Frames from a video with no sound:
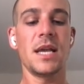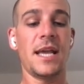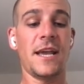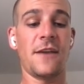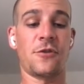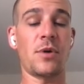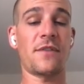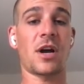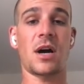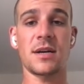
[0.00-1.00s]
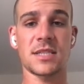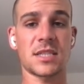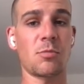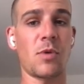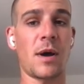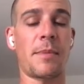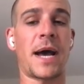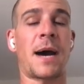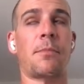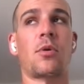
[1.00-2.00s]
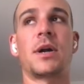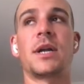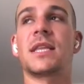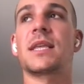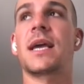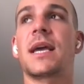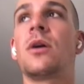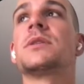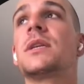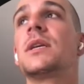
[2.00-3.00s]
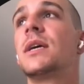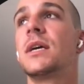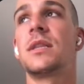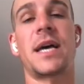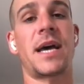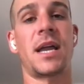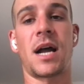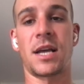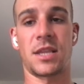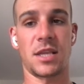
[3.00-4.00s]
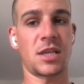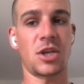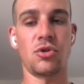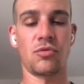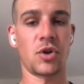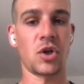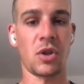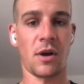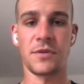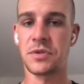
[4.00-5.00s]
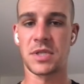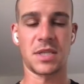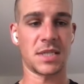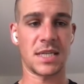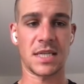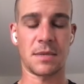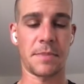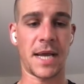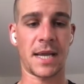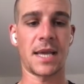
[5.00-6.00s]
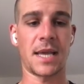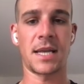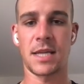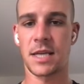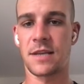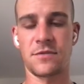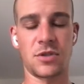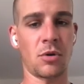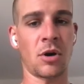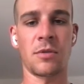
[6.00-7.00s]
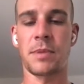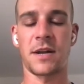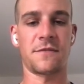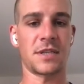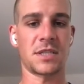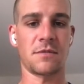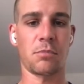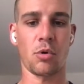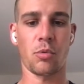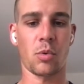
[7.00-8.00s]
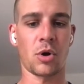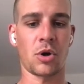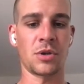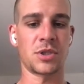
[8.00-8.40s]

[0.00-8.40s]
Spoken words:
If you have a custom web app or anything else, then I think that you'd really love using this as a backend. It gives you all the benefits of both worlds.